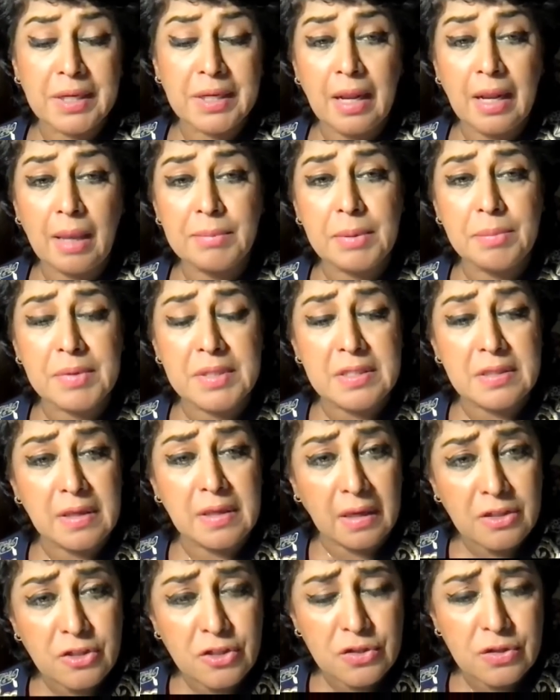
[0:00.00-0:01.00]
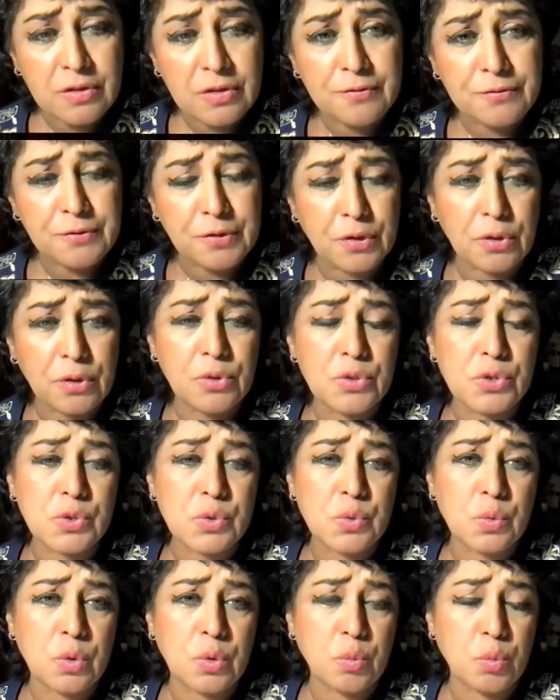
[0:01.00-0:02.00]
about climate mitigation for
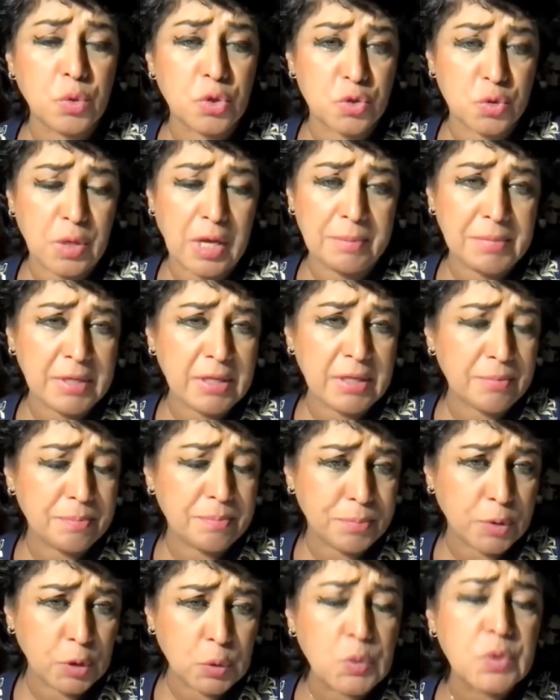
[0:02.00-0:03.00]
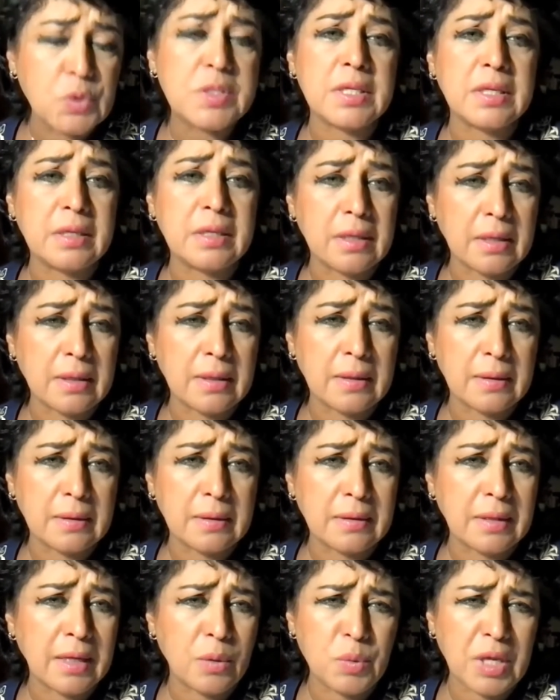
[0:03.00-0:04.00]
those which have been polluting.
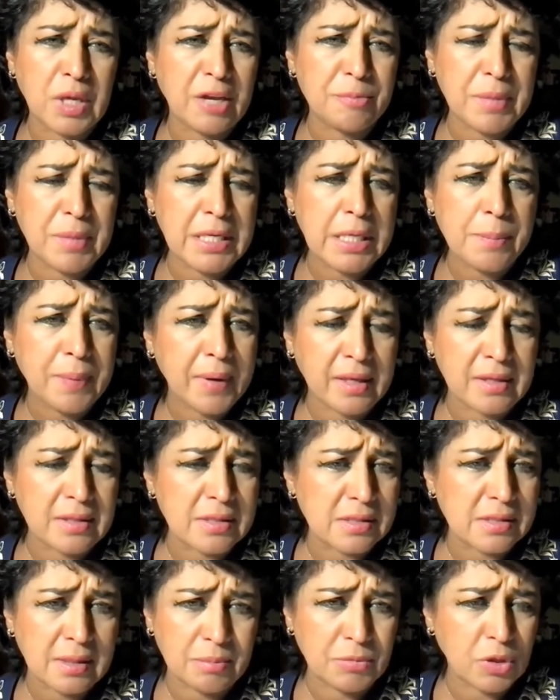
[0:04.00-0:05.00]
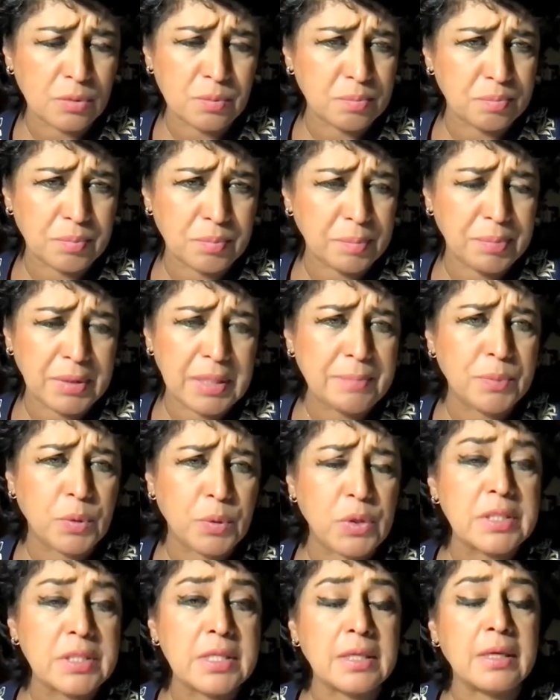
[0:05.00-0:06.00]
Now we have many players. I'm not
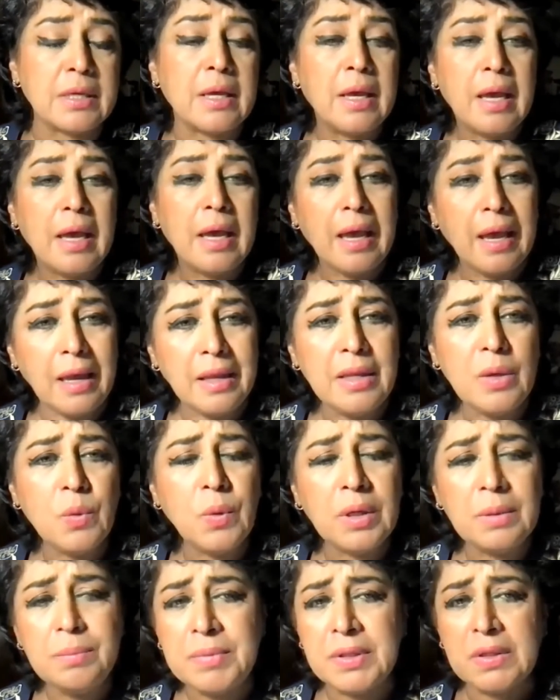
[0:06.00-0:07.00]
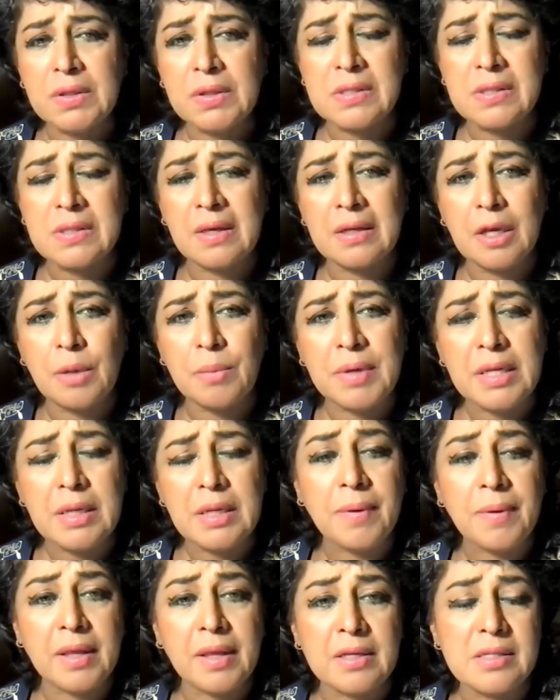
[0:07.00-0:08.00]
pinpointing anyone because there are now many
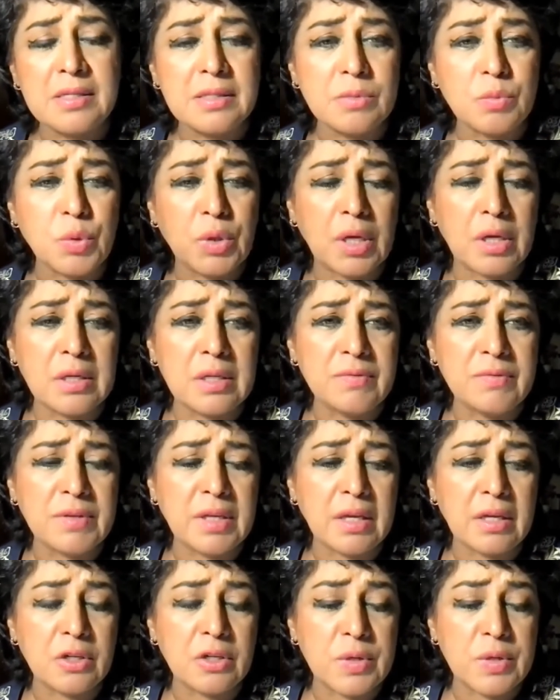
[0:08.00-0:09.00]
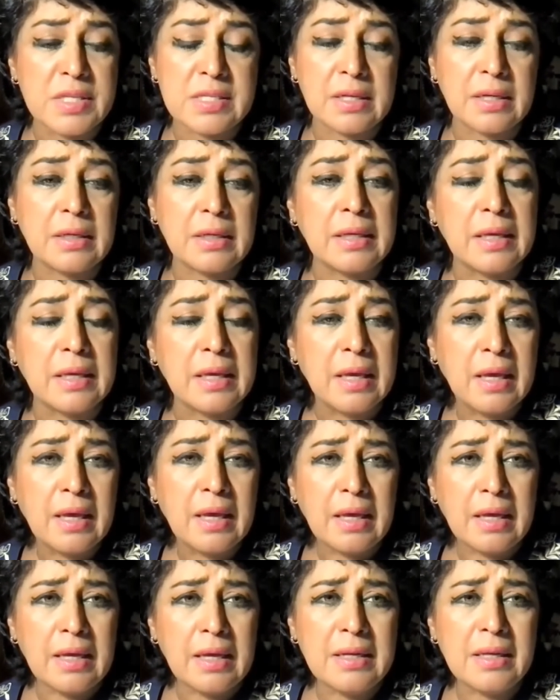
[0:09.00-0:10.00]
players. We are living increasingly
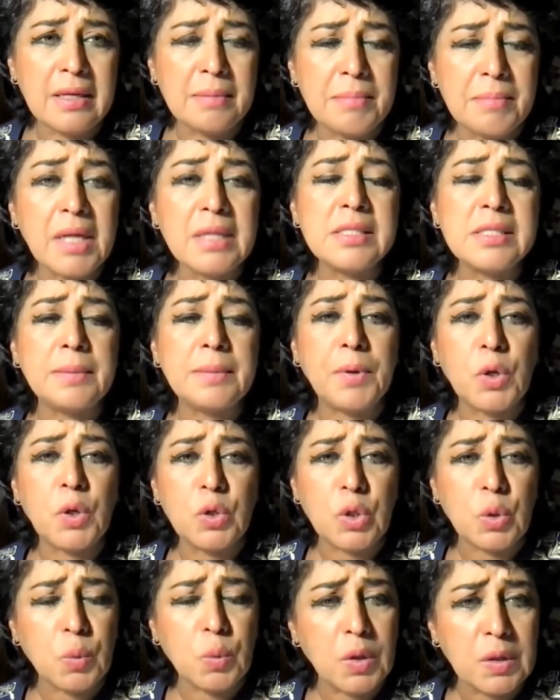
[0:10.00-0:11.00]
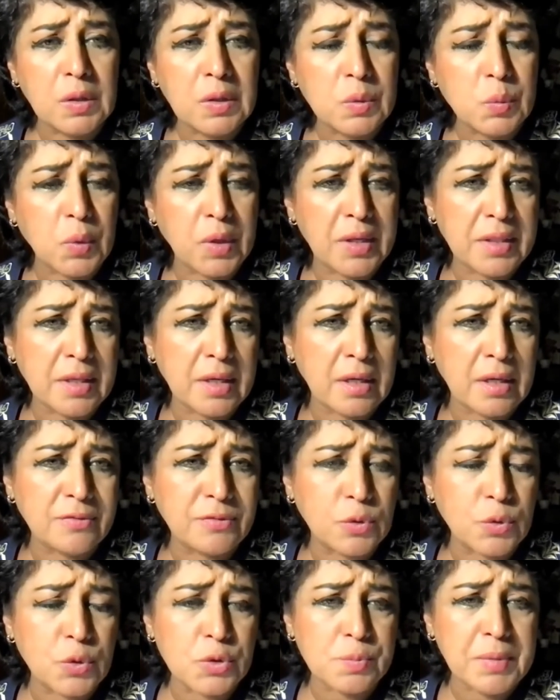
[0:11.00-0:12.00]
in a multipolar world where there are,
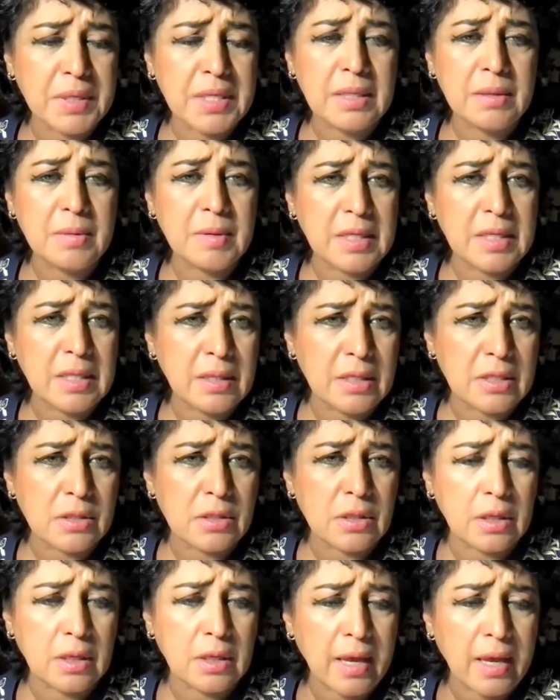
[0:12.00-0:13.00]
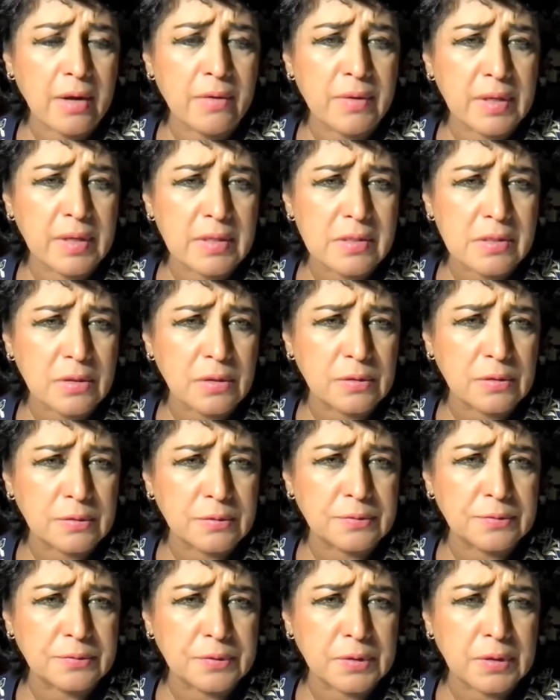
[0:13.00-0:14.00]
of course, many areas
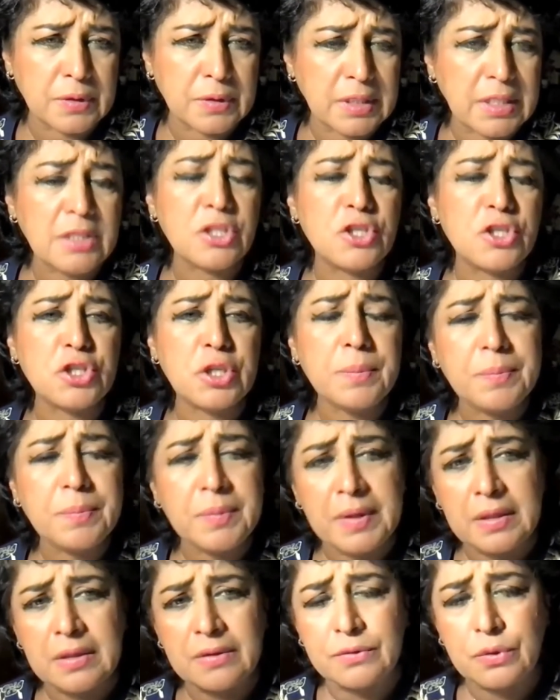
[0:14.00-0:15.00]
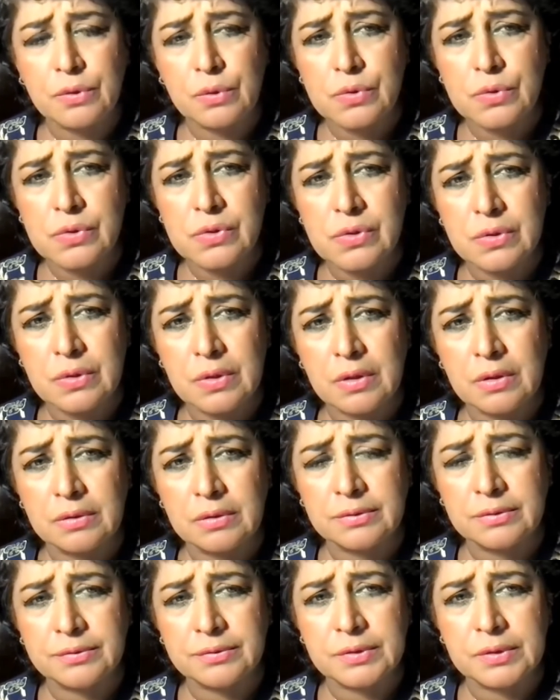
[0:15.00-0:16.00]
of leadership and, of course,
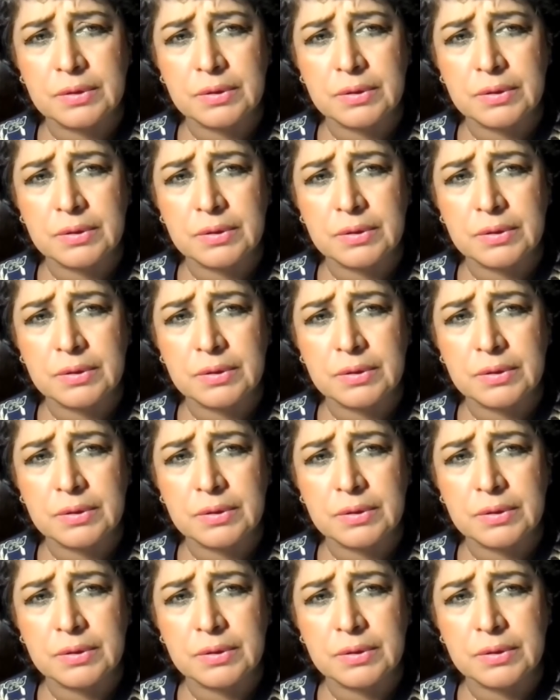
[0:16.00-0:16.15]
of